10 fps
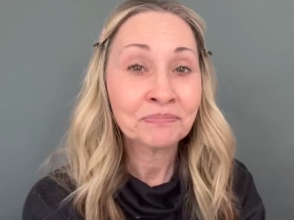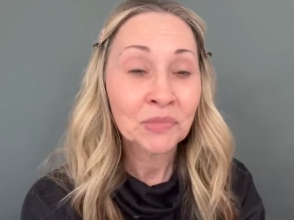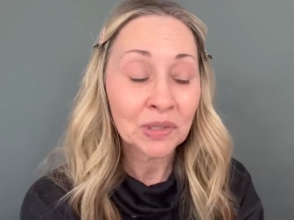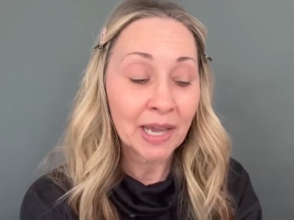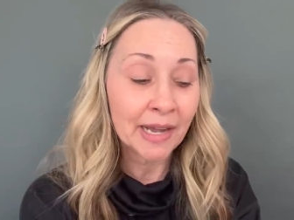
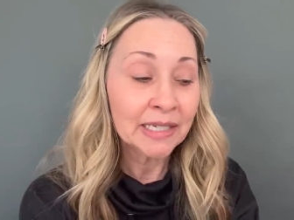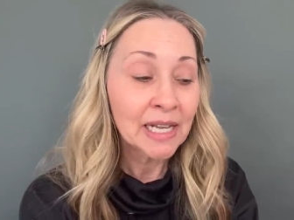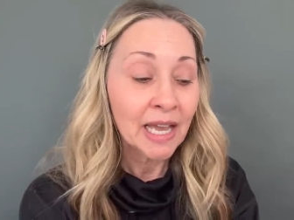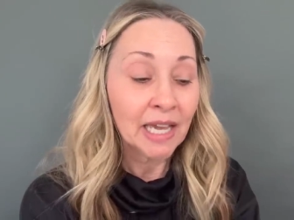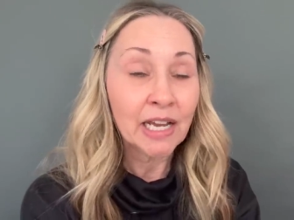Okay.
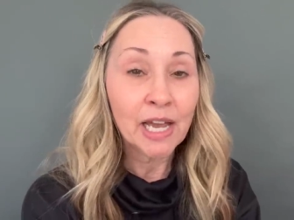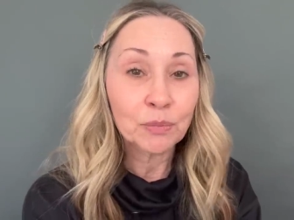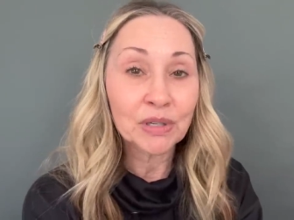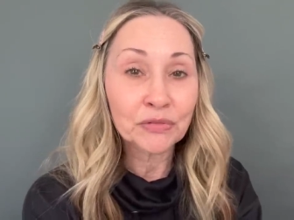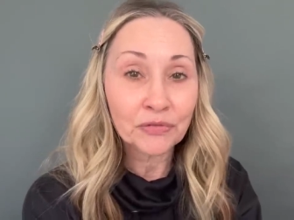And I had
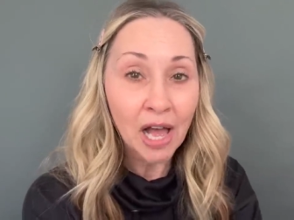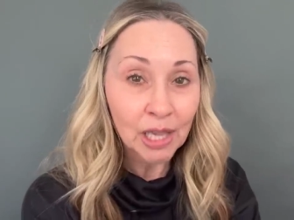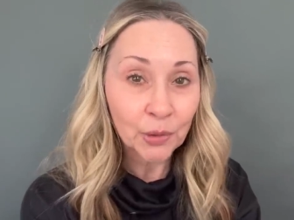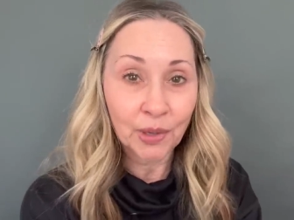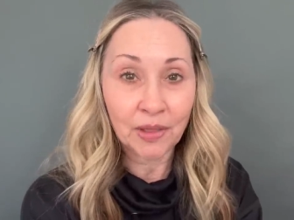been
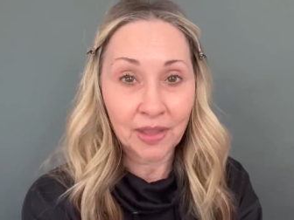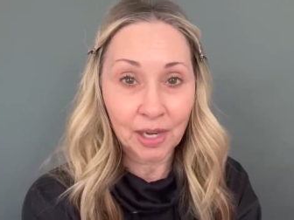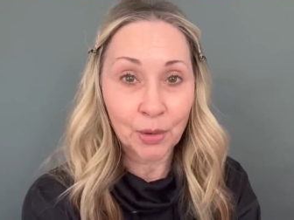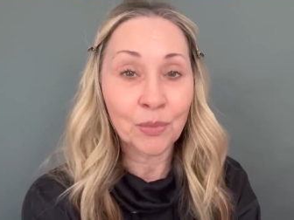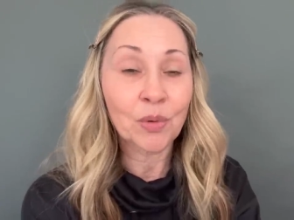following
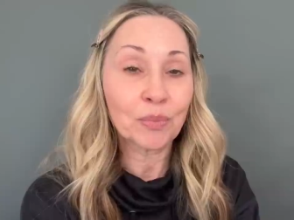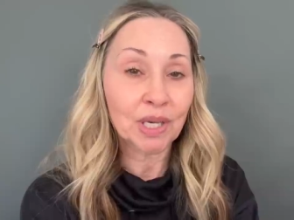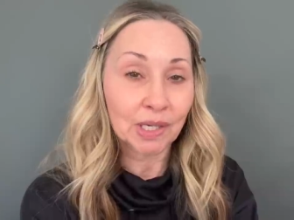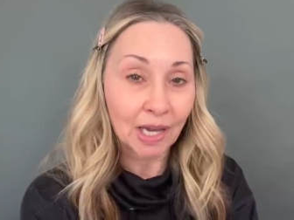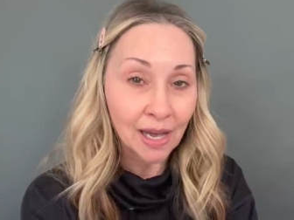them
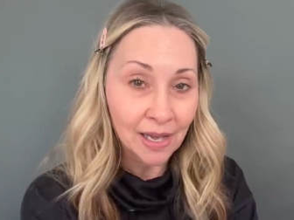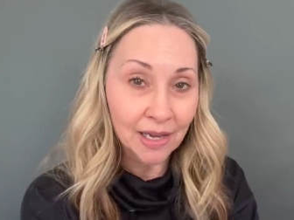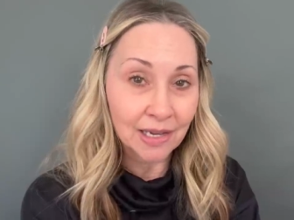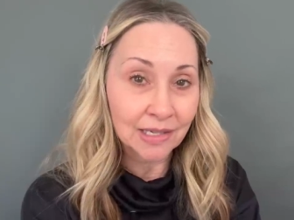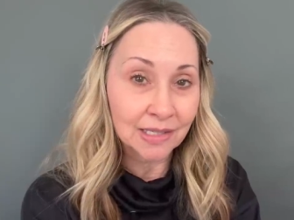
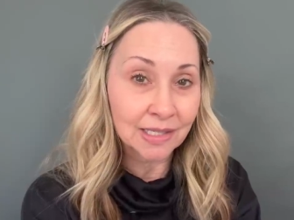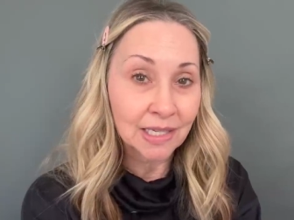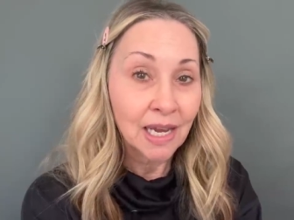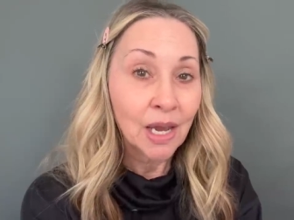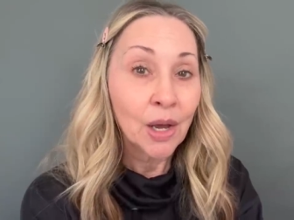because
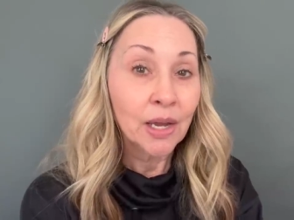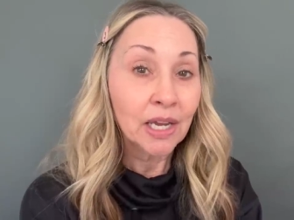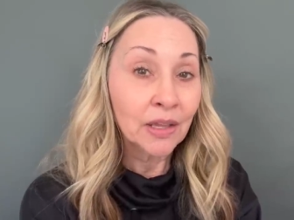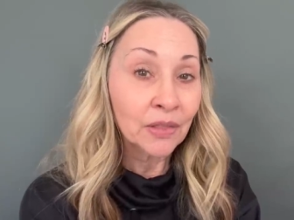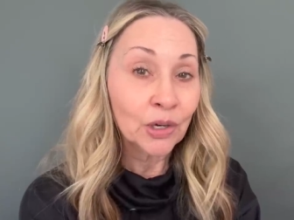
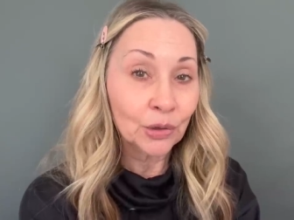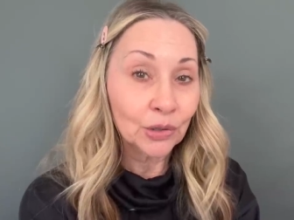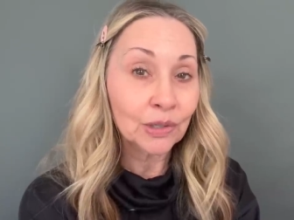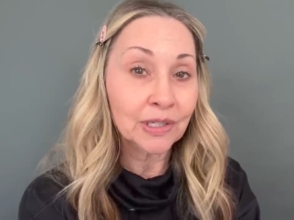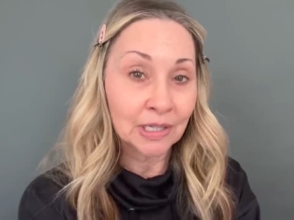in the
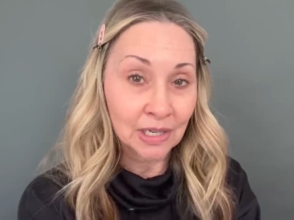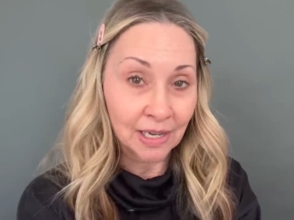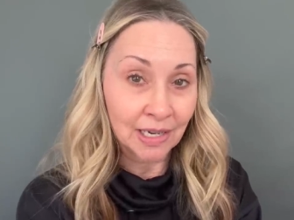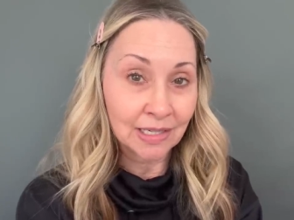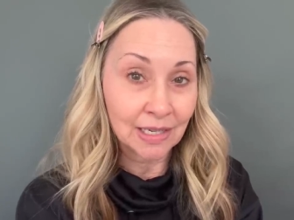early
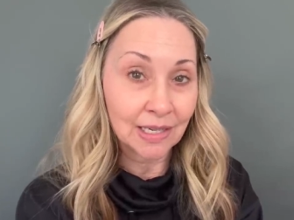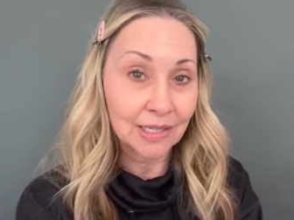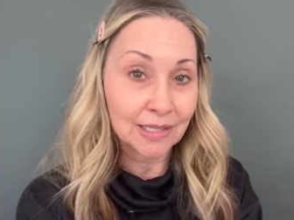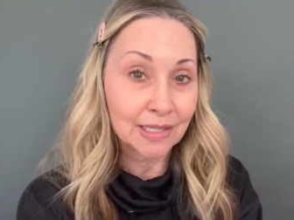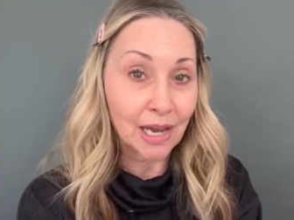
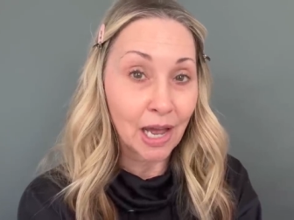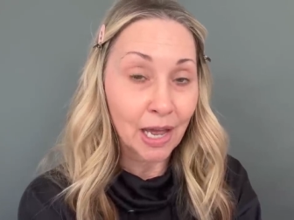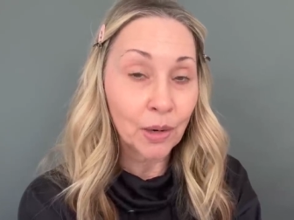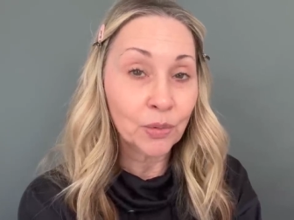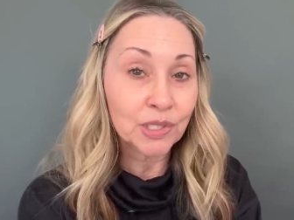90s,
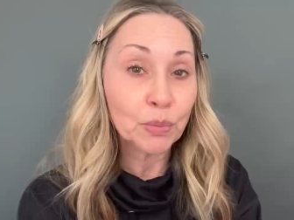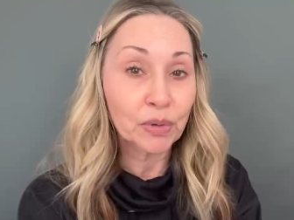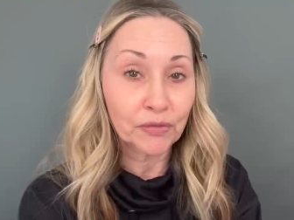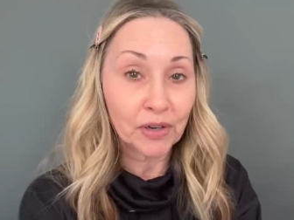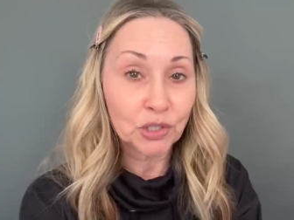I was a
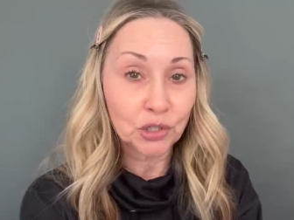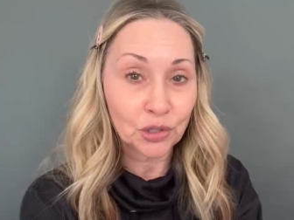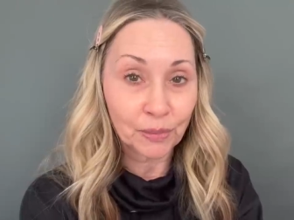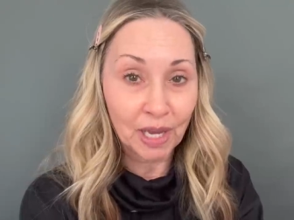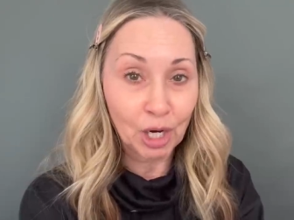
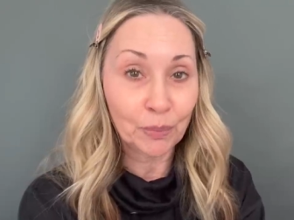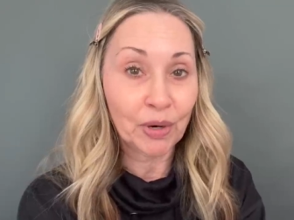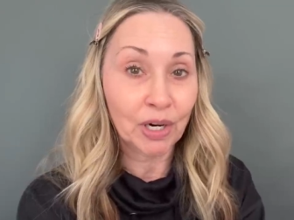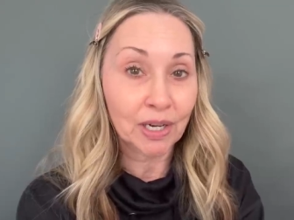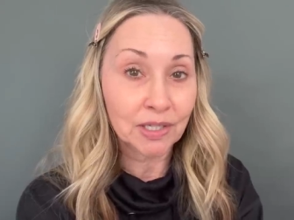professional makeup
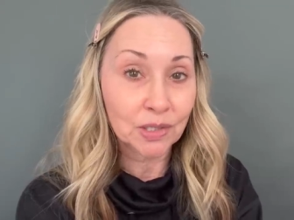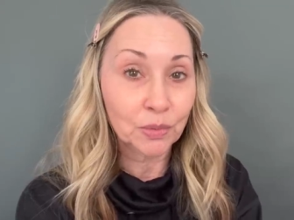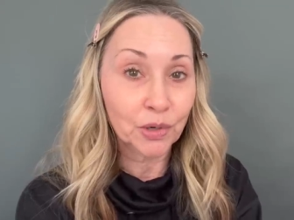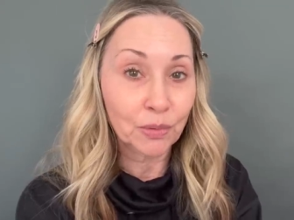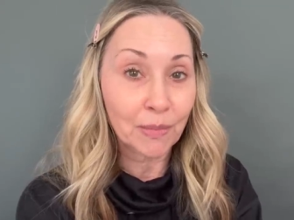artist
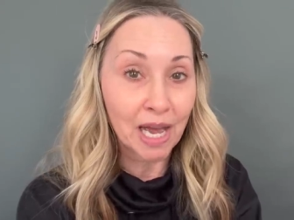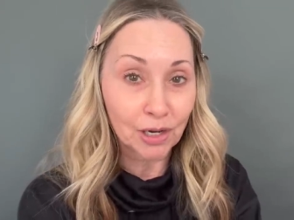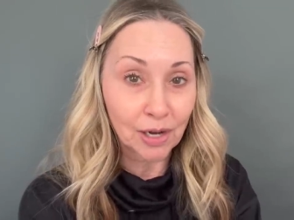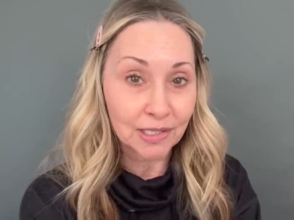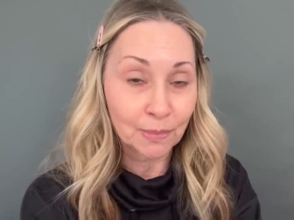with MAC
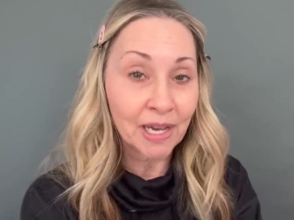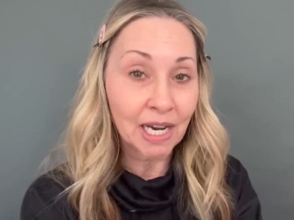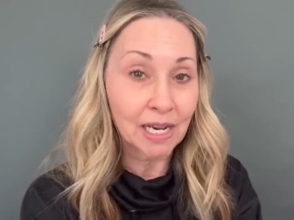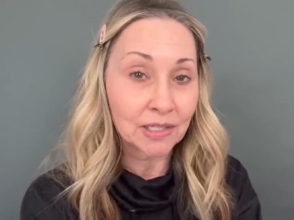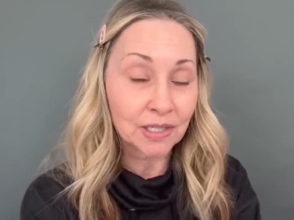
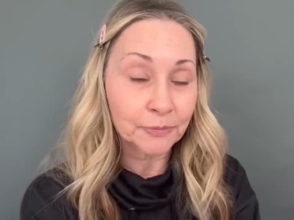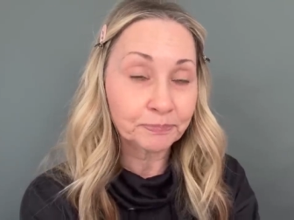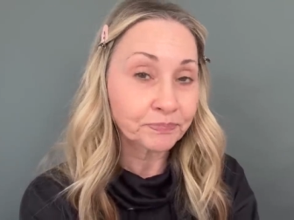Cosmetics.